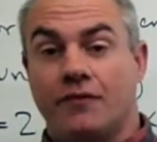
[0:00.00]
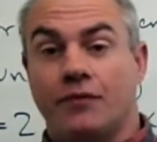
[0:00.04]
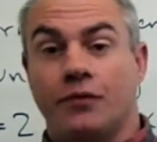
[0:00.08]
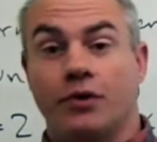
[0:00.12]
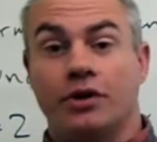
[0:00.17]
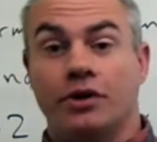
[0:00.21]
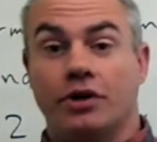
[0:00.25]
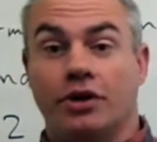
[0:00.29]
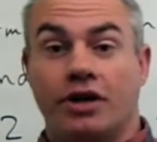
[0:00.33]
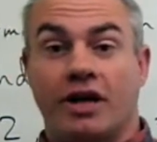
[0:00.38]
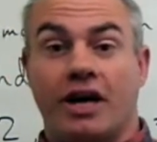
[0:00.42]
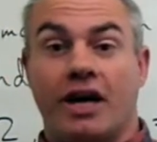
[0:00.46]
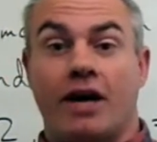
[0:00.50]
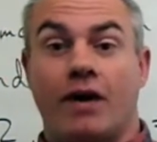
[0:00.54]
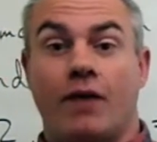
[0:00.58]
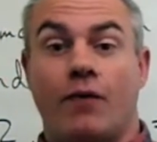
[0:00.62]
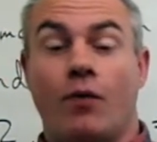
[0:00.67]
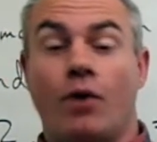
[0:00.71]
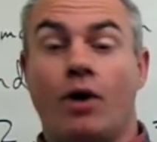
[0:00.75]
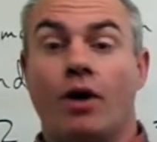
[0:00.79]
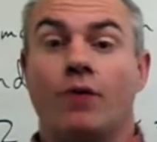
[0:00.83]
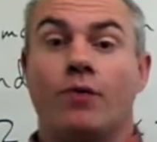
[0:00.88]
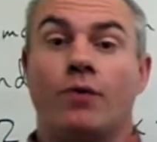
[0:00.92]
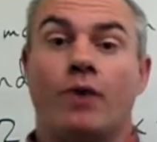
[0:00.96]
if we look at it
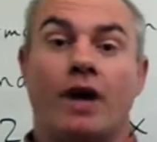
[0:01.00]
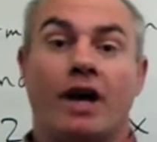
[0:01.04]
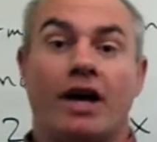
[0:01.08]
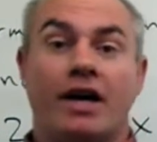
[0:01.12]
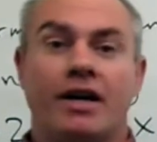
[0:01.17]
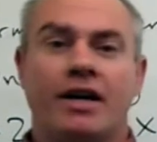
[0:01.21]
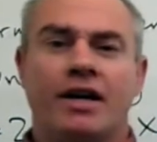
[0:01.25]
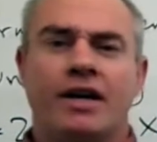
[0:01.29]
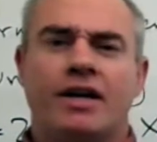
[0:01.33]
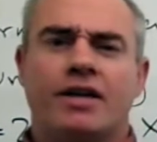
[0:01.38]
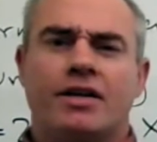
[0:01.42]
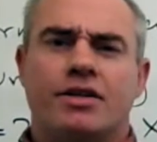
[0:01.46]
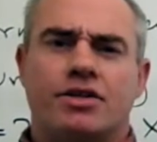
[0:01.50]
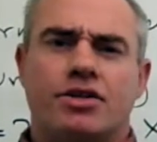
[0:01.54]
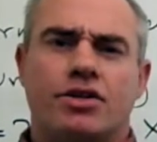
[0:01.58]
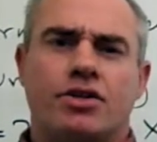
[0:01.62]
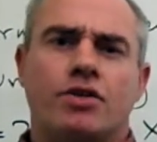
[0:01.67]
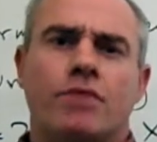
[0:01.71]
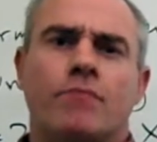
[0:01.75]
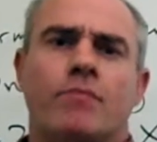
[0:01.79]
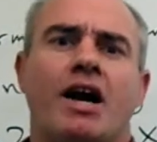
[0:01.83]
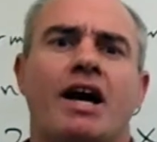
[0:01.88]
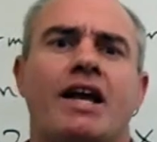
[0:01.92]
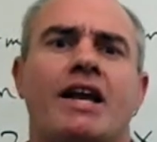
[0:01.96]
one way. And so
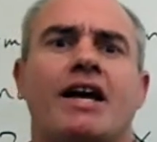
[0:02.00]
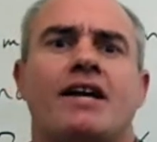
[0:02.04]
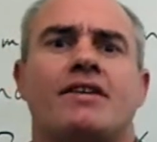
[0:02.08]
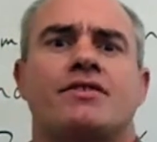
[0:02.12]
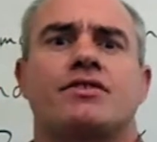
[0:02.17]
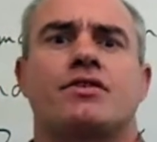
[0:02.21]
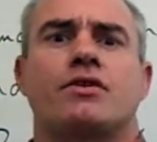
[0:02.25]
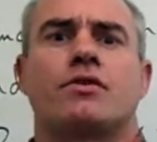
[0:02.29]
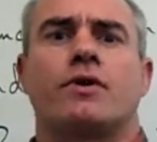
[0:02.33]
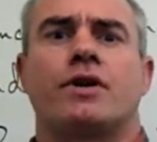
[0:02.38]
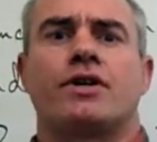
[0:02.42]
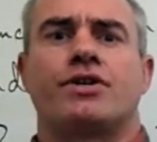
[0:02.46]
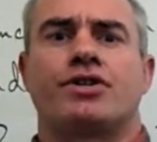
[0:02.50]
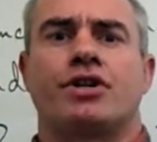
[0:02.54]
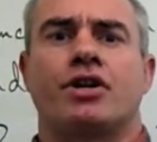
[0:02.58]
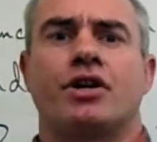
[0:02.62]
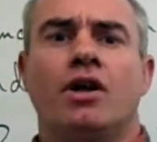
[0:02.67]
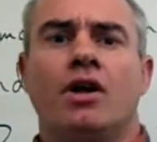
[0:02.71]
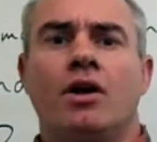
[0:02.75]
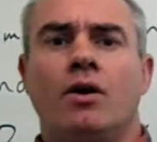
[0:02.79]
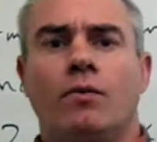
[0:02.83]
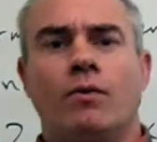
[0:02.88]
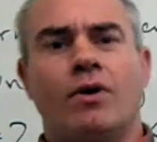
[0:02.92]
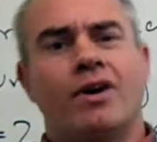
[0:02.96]
you might ask the question,
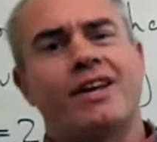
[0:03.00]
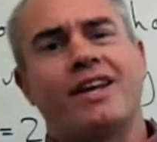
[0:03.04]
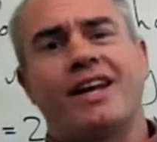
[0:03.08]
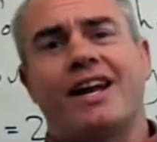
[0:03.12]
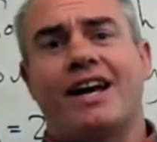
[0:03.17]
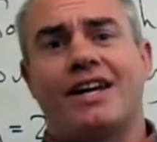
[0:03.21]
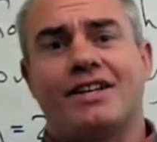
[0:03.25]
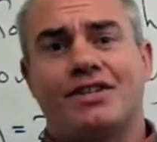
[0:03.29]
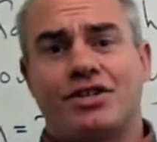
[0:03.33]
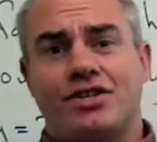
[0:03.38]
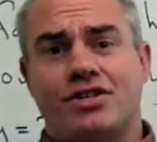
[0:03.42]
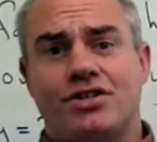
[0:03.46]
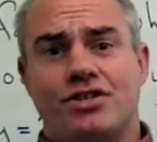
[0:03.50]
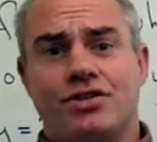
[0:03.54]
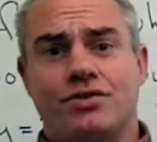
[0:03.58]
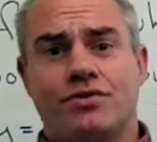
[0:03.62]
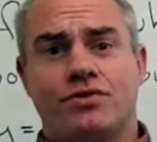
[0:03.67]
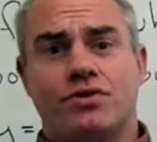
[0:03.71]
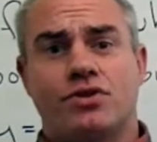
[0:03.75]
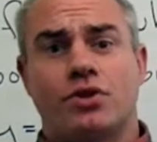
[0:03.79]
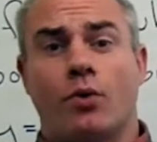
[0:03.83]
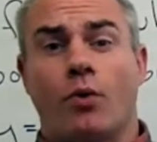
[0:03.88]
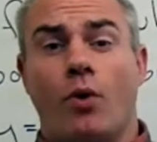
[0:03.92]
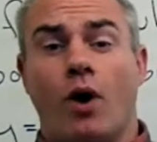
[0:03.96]
well, can I just
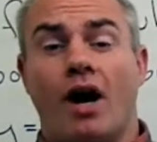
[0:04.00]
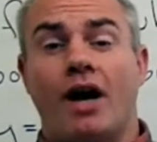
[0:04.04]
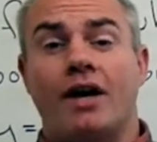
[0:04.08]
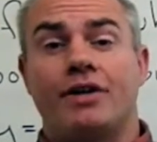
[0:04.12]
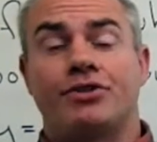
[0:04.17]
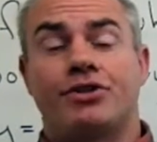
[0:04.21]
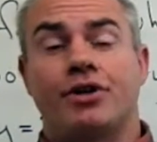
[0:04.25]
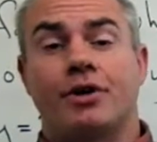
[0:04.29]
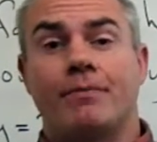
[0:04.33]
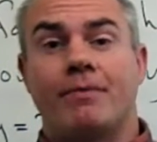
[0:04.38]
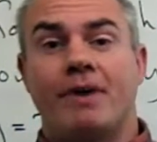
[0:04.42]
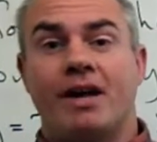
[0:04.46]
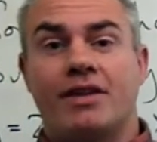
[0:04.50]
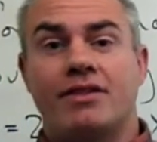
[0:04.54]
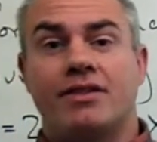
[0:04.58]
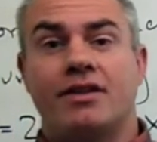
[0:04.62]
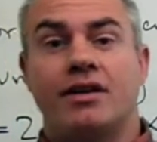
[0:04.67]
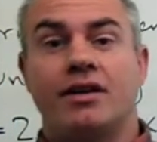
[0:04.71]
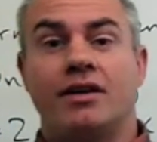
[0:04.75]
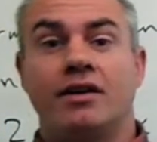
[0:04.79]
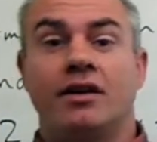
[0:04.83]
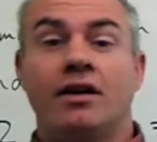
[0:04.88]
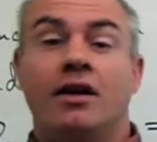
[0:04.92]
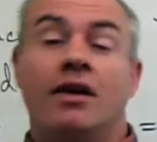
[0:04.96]
use the washer
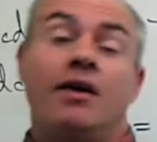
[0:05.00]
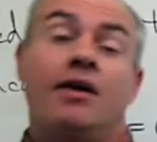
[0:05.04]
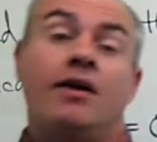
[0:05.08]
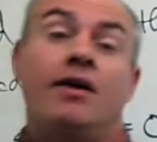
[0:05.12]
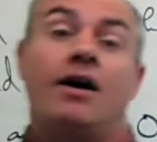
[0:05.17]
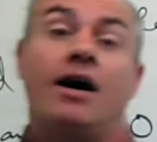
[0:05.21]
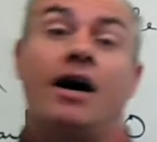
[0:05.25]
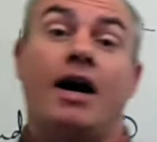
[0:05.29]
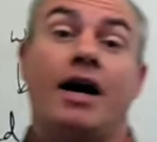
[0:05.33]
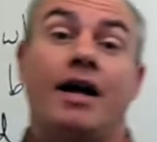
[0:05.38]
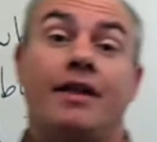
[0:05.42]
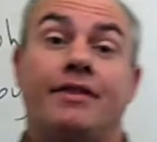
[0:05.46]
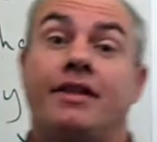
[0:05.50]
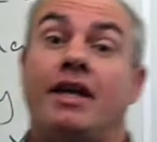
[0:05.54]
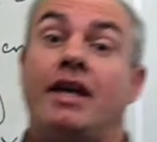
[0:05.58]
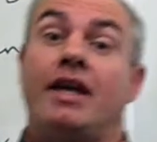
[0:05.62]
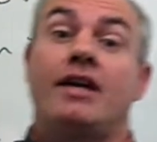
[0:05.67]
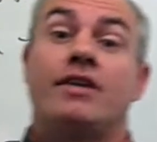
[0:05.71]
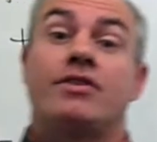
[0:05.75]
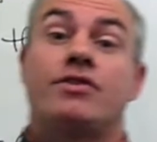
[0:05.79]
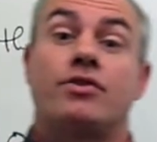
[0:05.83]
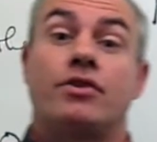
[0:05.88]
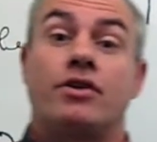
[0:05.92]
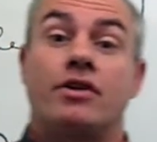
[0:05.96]
method? Uh, the
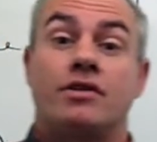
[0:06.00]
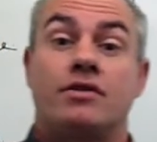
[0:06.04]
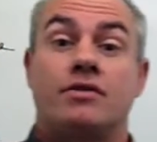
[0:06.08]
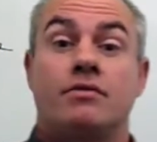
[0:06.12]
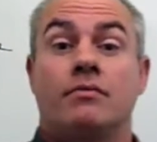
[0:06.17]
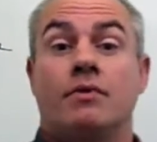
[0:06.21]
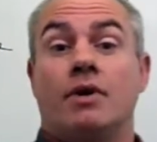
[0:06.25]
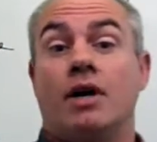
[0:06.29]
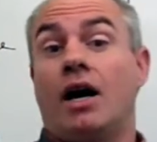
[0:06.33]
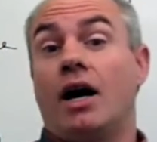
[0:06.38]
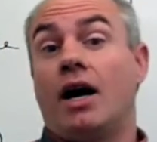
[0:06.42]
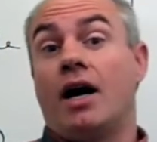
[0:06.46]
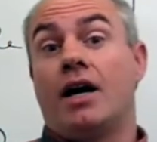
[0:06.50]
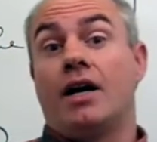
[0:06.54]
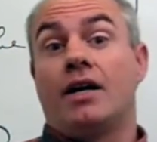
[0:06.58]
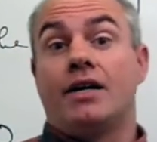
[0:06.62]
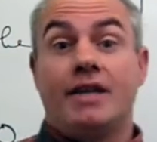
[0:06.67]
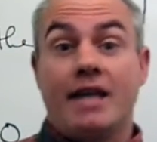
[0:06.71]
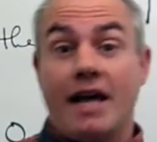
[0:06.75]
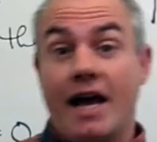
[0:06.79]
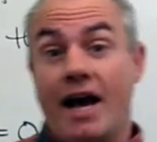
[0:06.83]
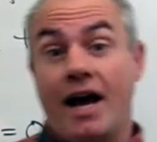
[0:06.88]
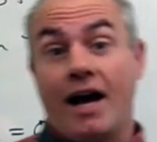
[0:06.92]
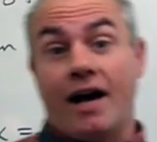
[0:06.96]
answer is, uh,
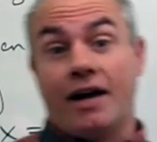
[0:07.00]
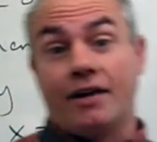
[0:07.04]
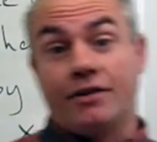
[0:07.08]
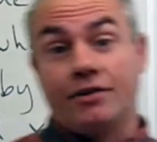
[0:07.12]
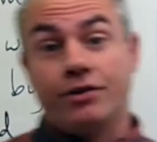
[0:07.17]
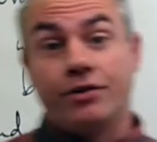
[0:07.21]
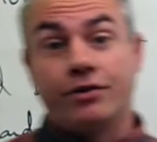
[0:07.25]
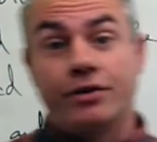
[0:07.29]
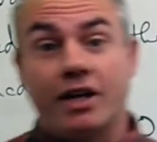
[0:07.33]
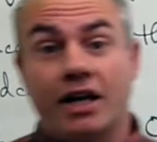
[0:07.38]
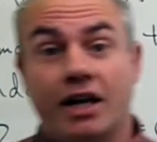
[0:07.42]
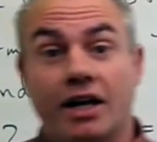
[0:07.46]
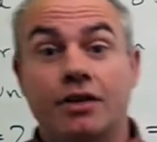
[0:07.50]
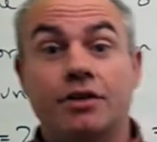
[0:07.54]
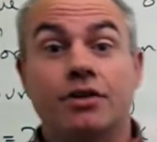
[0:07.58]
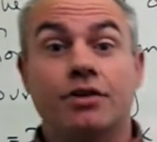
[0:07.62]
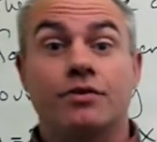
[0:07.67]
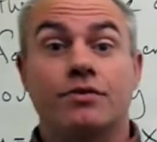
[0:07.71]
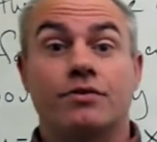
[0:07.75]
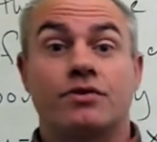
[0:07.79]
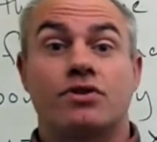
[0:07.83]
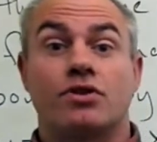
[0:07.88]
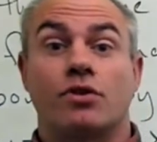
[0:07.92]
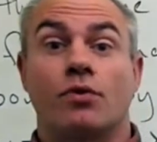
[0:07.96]
yeah, you can
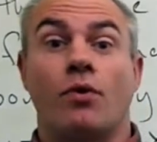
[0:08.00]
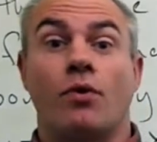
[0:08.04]
use the